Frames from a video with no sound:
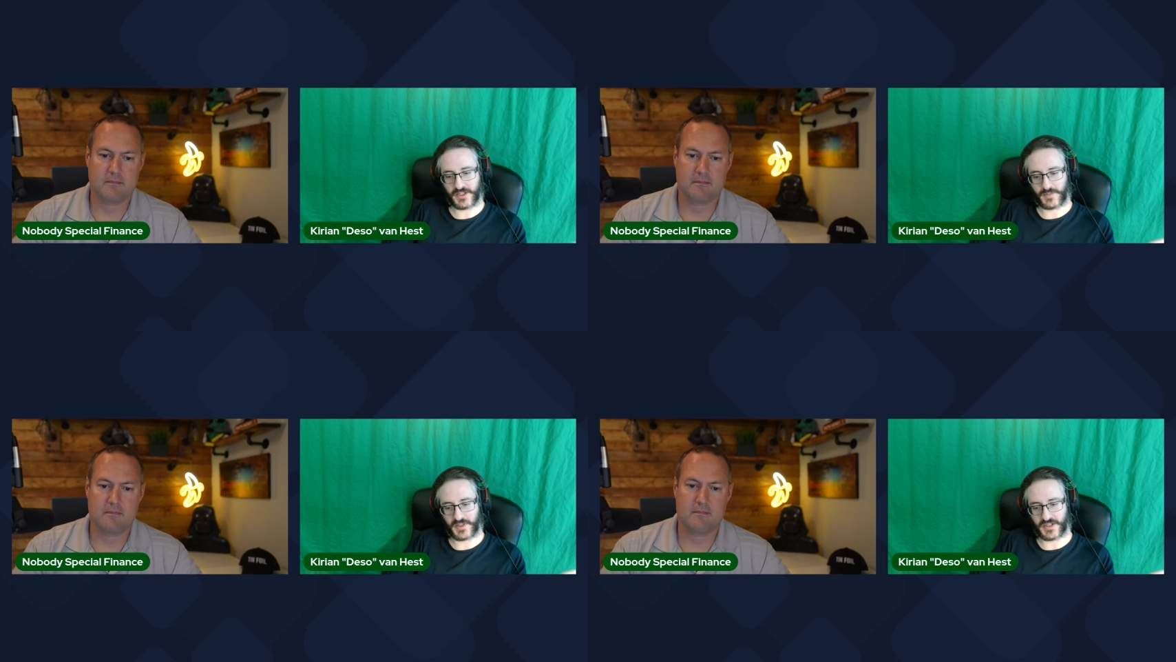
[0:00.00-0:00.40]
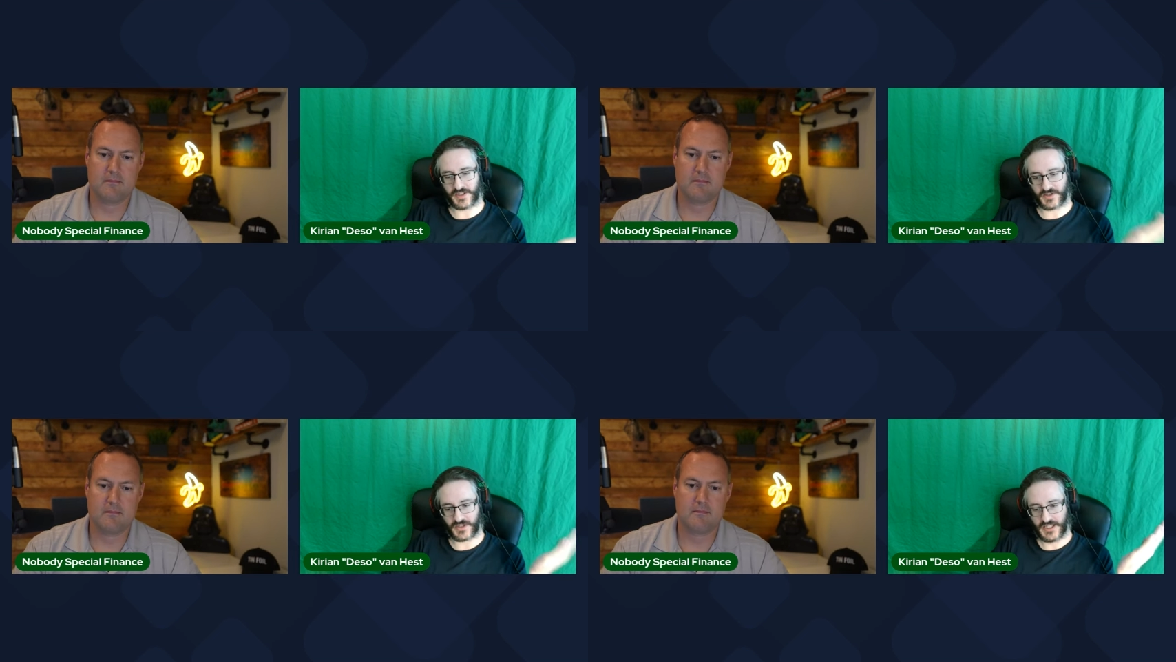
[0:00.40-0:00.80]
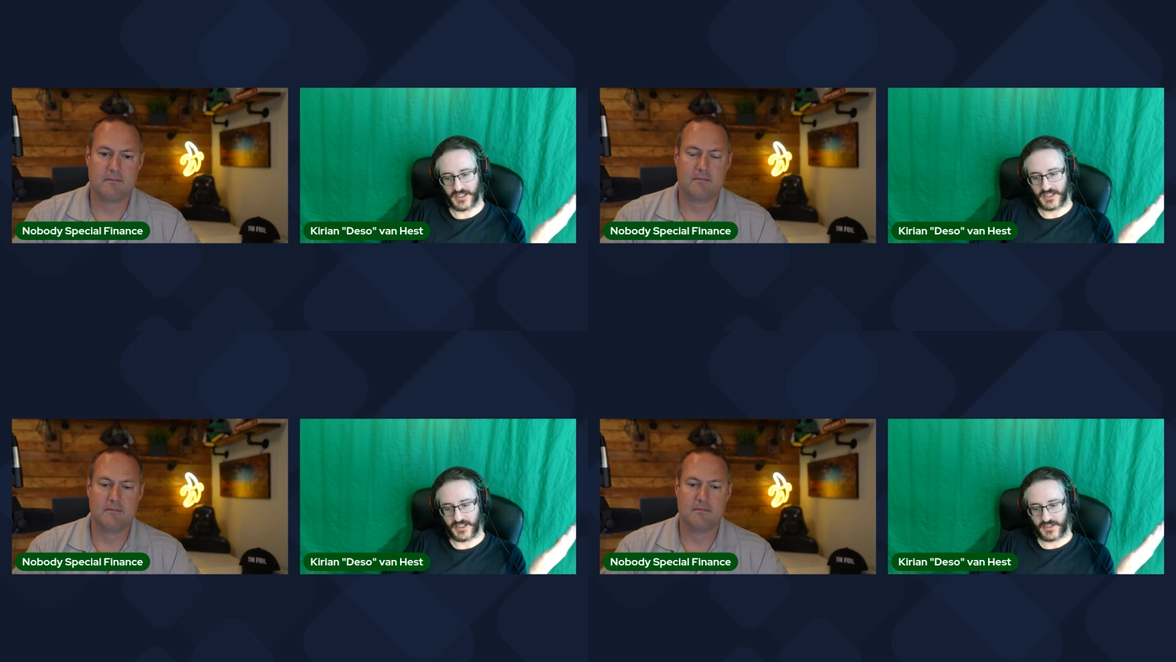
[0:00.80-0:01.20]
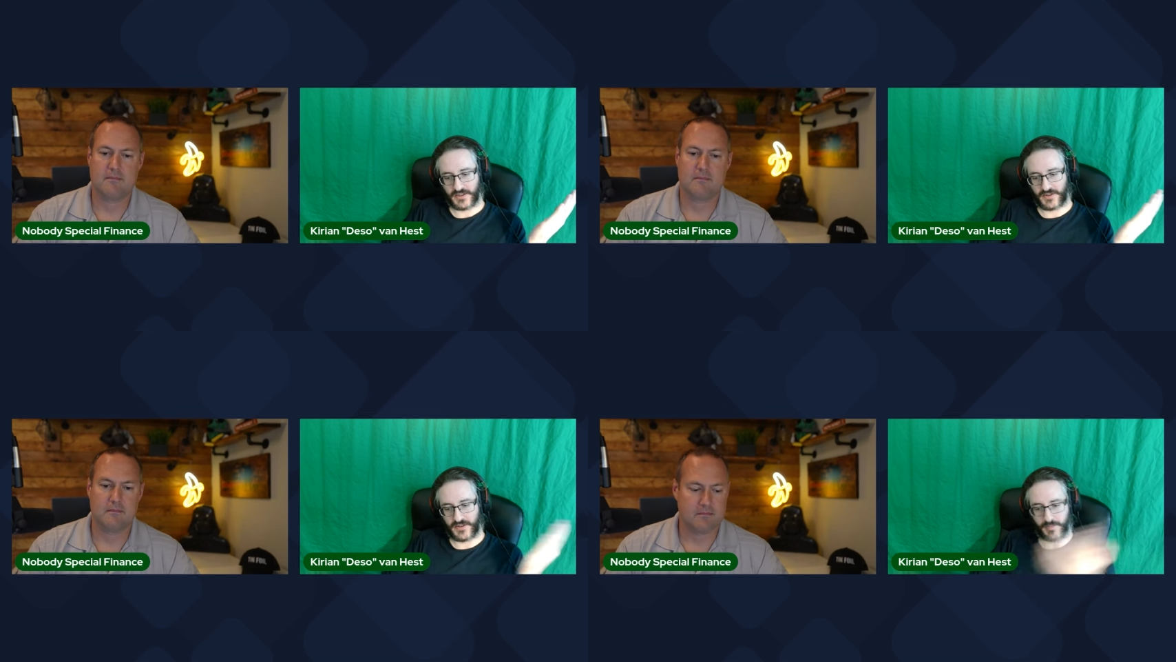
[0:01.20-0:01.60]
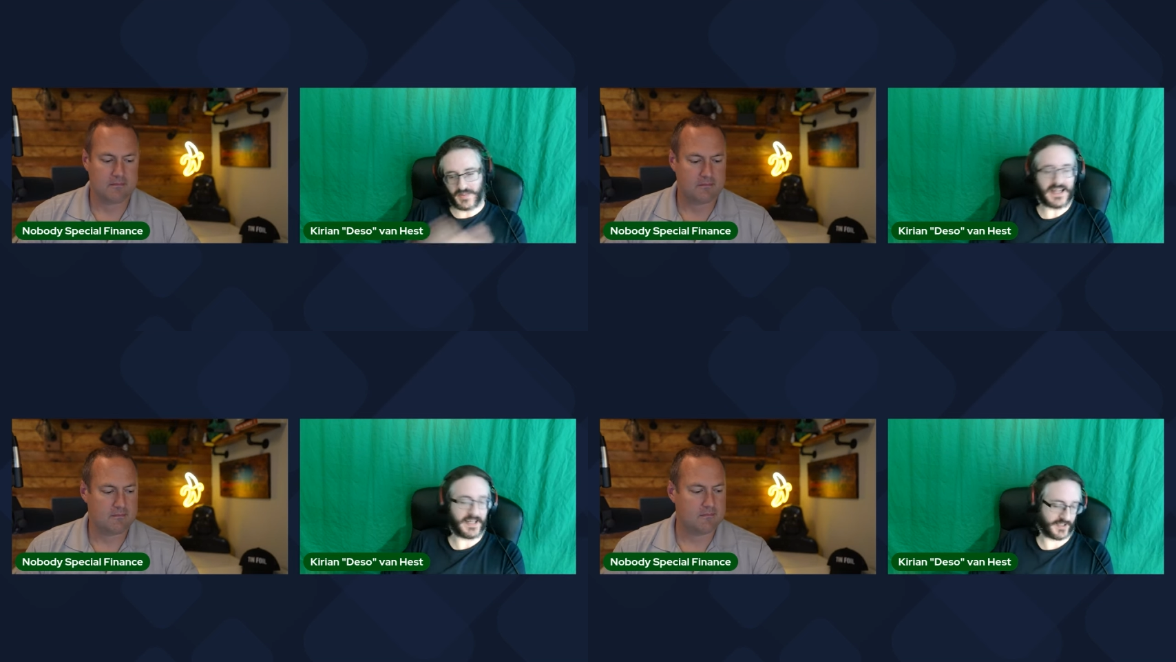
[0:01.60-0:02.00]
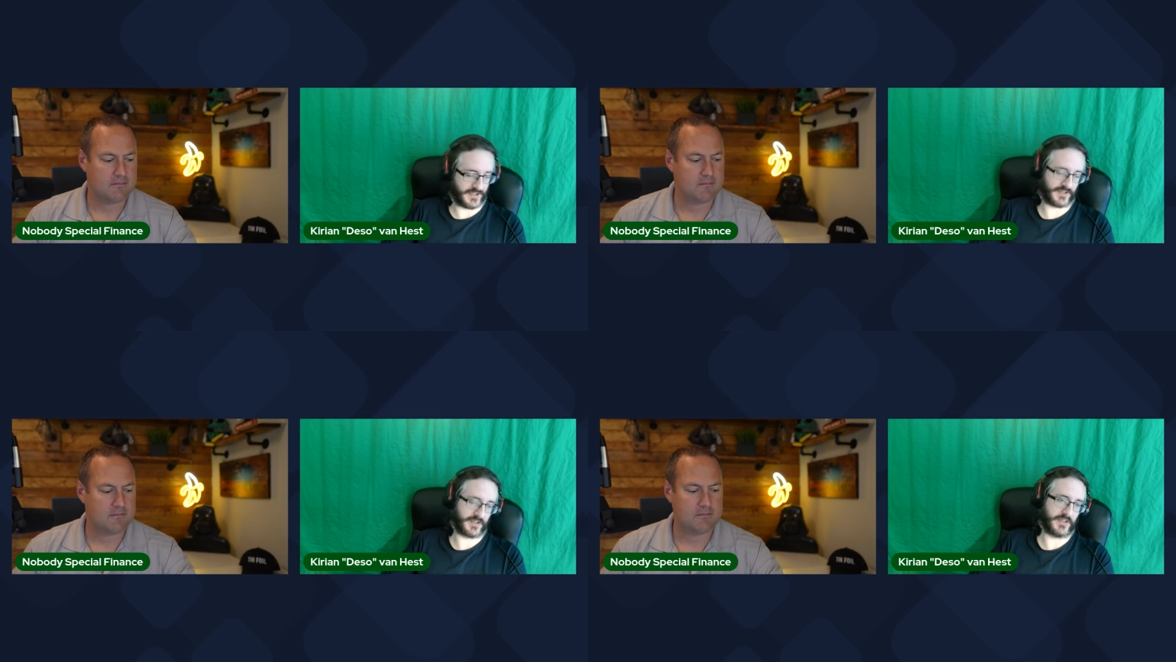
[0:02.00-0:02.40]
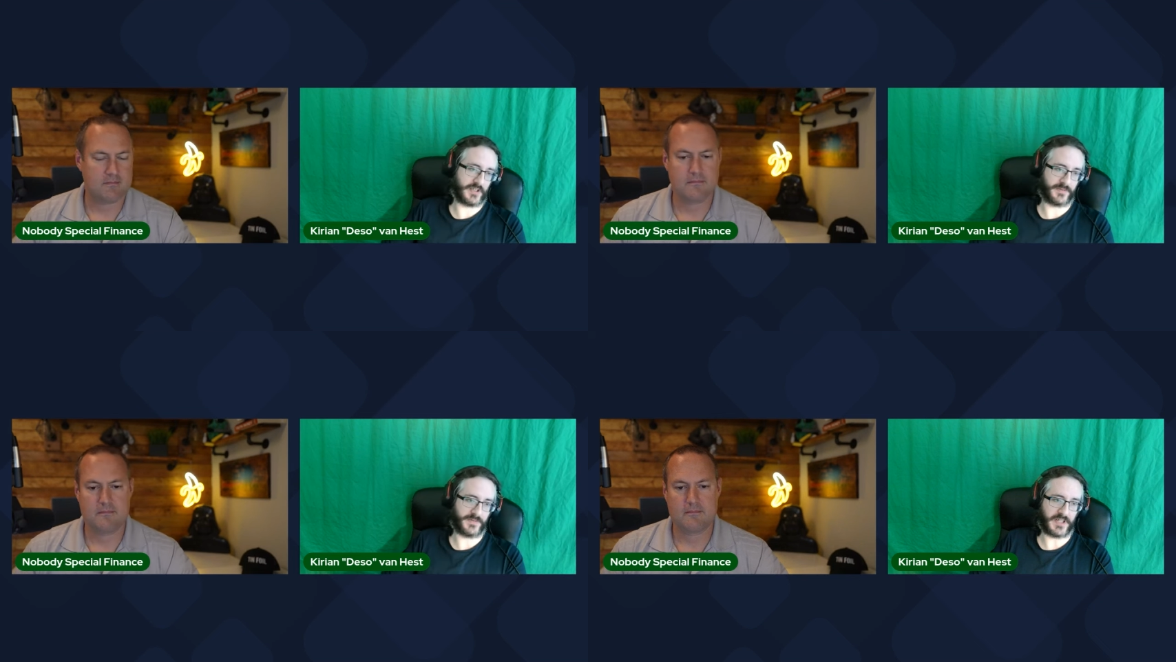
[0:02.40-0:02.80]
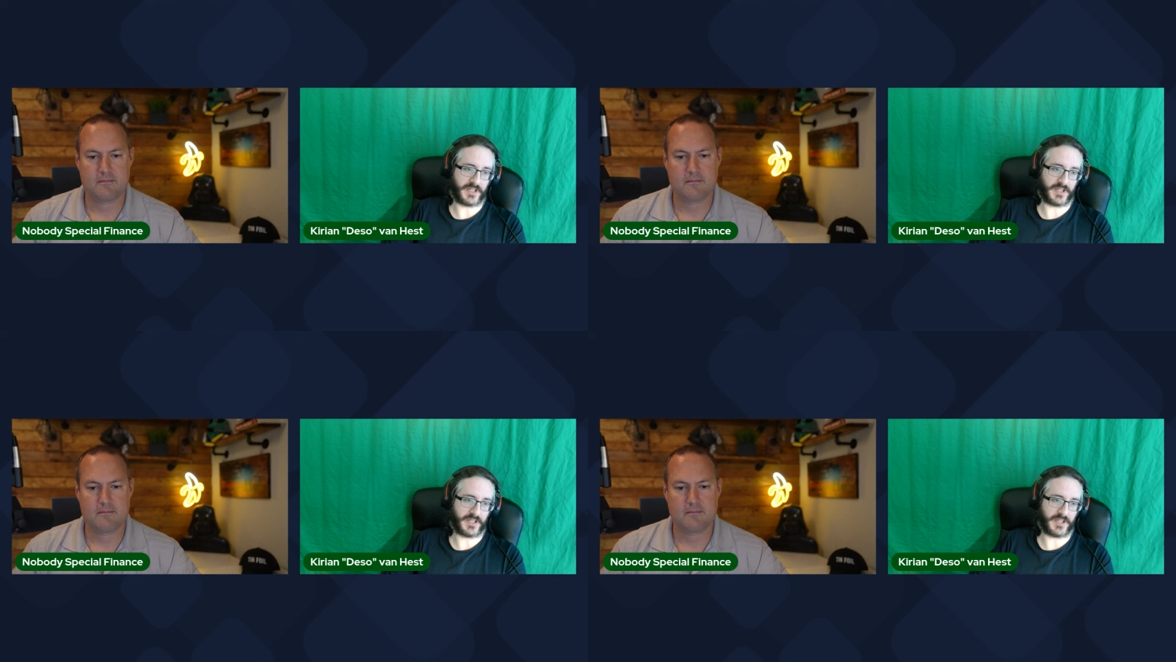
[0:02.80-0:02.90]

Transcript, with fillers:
Speaker 1: is because the banks are fucked.